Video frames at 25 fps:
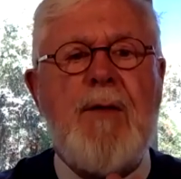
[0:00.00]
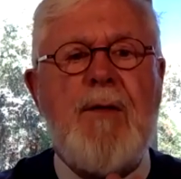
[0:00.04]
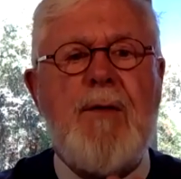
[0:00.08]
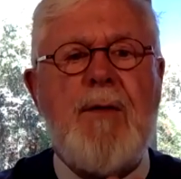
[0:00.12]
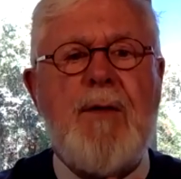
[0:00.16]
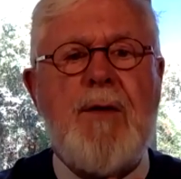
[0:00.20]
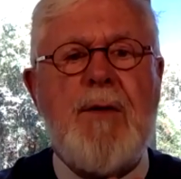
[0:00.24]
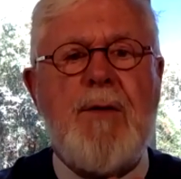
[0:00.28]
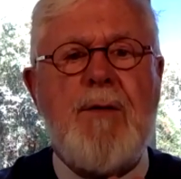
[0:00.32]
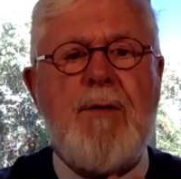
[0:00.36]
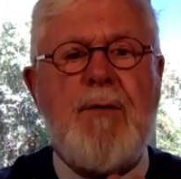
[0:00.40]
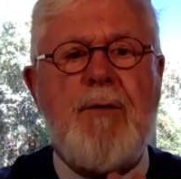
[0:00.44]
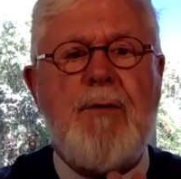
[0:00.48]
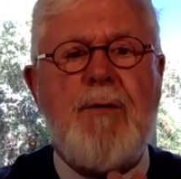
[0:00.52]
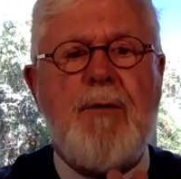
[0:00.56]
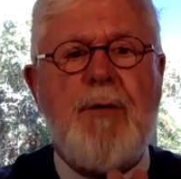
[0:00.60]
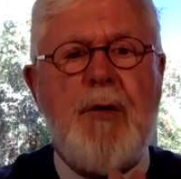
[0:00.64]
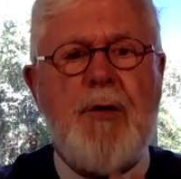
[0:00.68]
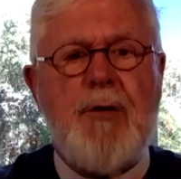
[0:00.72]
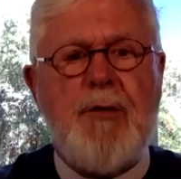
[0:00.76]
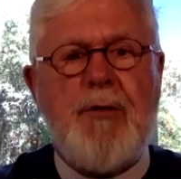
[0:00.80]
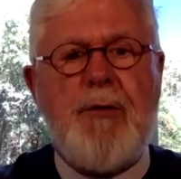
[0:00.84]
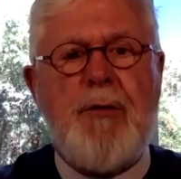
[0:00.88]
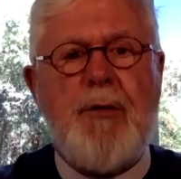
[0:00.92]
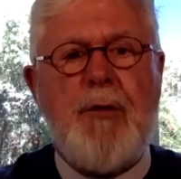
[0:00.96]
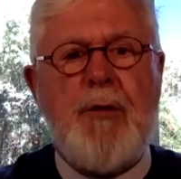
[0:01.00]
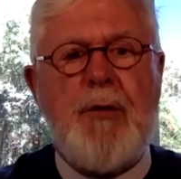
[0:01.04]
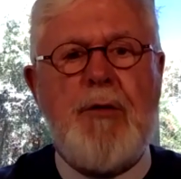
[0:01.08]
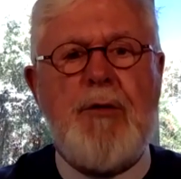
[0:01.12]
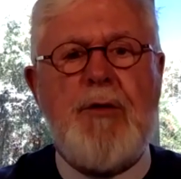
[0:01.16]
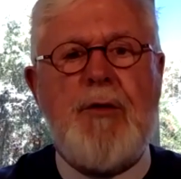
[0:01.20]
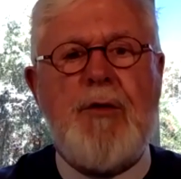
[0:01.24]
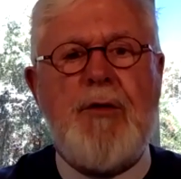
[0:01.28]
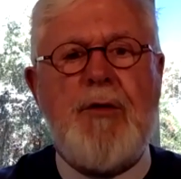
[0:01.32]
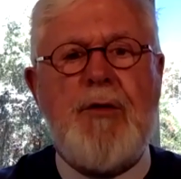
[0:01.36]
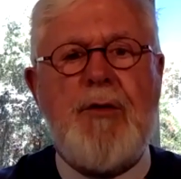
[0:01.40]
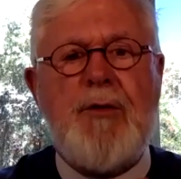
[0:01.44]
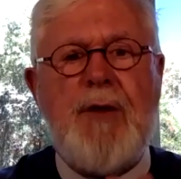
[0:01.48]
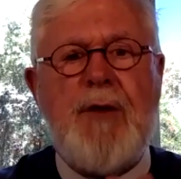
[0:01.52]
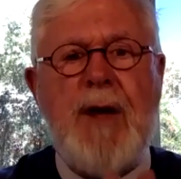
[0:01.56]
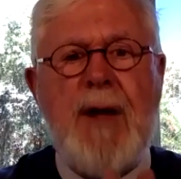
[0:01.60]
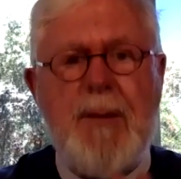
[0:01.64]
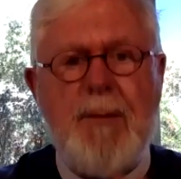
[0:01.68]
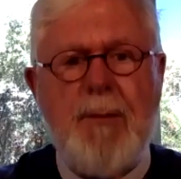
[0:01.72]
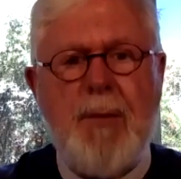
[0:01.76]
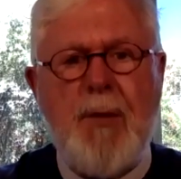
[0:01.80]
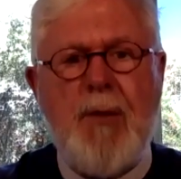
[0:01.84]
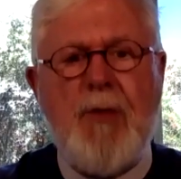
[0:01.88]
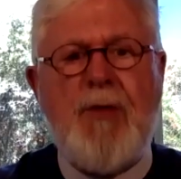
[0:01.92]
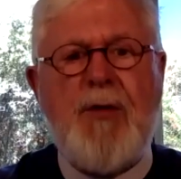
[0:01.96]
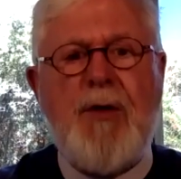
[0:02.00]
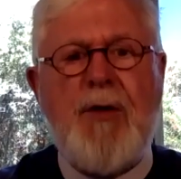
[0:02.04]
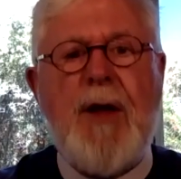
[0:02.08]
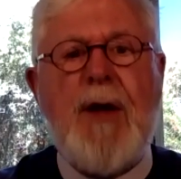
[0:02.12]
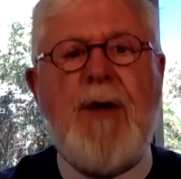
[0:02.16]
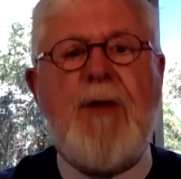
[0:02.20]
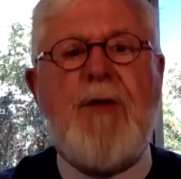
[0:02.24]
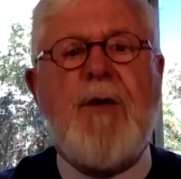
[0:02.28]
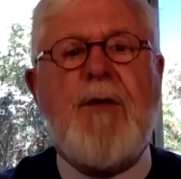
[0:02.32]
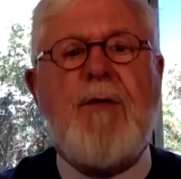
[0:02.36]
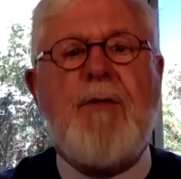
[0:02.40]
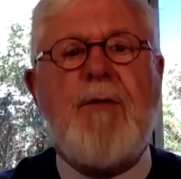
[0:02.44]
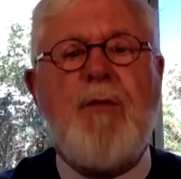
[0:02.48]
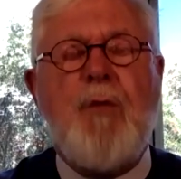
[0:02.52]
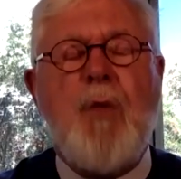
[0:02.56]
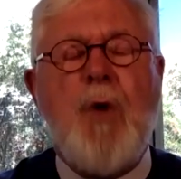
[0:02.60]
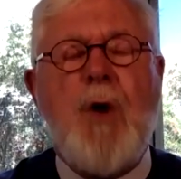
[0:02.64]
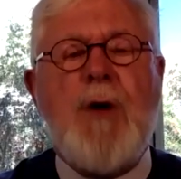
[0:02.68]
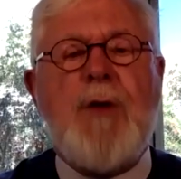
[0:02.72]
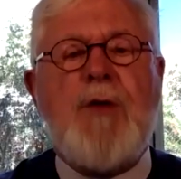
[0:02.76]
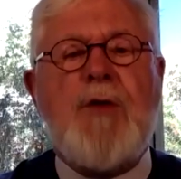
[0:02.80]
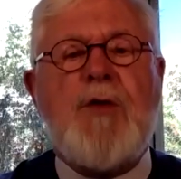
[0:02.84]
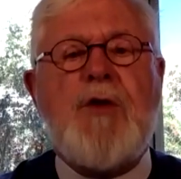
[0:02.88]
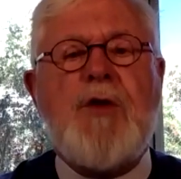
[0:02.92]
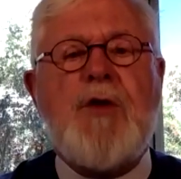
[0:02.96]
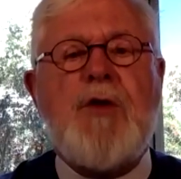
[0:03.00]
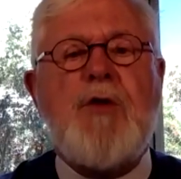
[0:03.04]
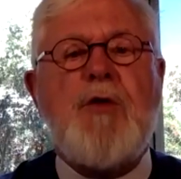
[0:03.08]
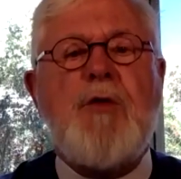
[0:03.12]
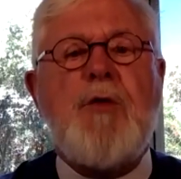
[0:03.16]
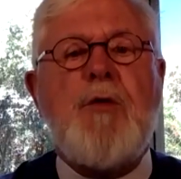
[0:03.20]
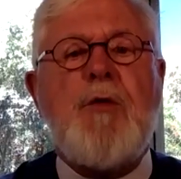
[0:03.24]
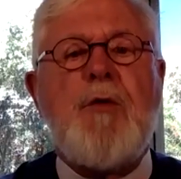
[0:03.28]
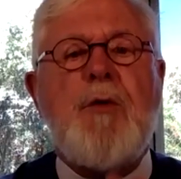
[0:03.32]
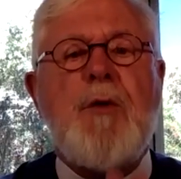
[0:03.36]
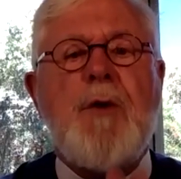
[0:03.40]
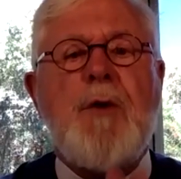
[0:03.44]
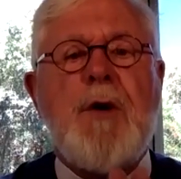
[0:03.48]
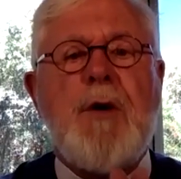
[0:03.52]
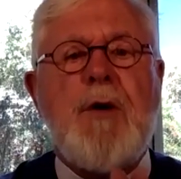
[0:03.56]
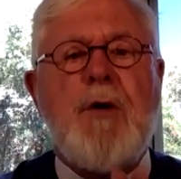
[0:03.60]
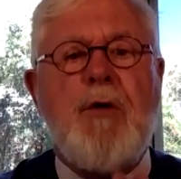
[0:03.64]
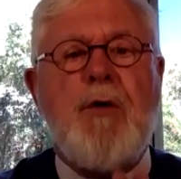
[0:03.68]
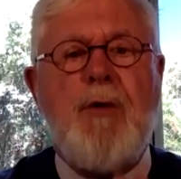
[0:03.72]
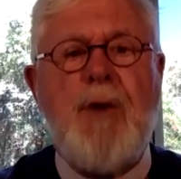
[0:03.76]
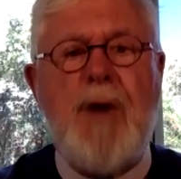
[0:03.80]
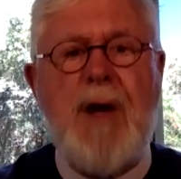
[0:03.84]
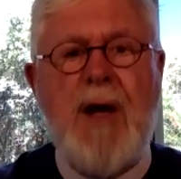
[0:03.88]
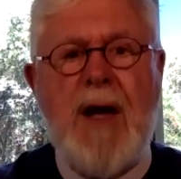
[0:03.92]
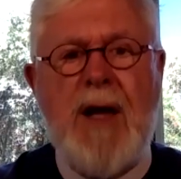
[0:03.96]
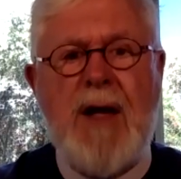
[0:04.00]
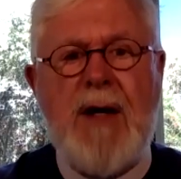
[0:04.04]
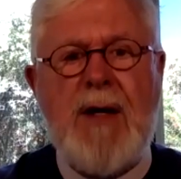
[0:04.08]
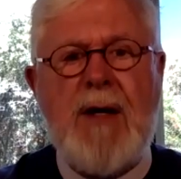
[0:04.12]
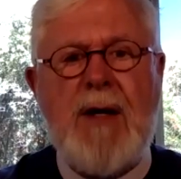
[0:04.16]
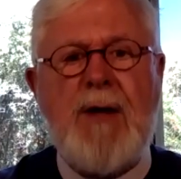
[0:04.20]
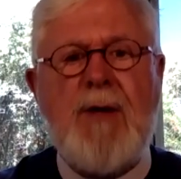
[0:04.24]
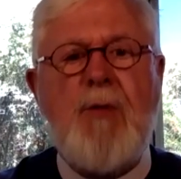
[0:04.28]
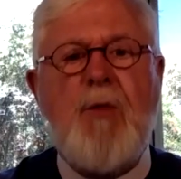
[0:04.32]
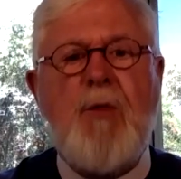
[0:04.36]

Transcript: the first fruits, 10% of what you created,